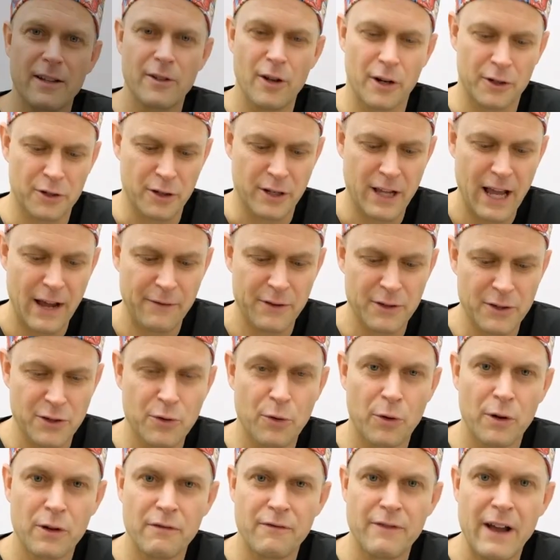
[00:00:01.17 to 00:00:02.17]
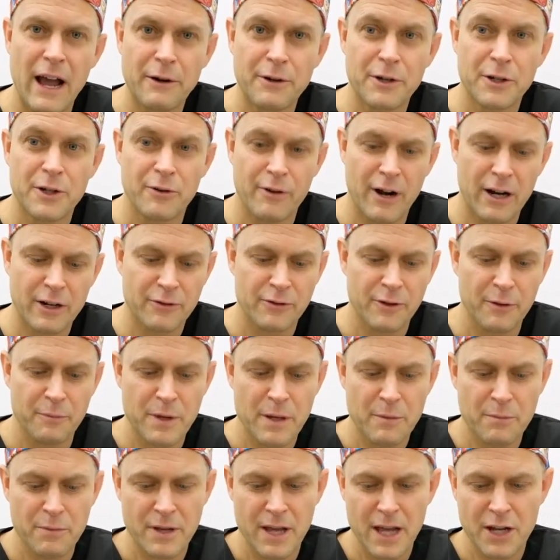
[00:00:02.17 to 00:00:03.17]
Dr. Kevin Zorn, Founder Director of
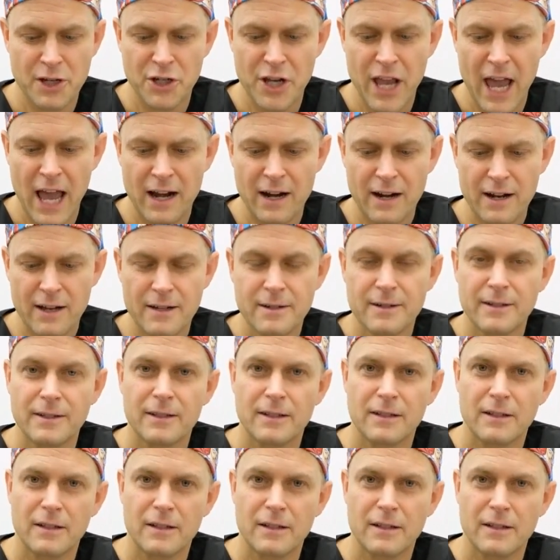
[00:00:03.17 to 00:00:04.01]
BPH Canada,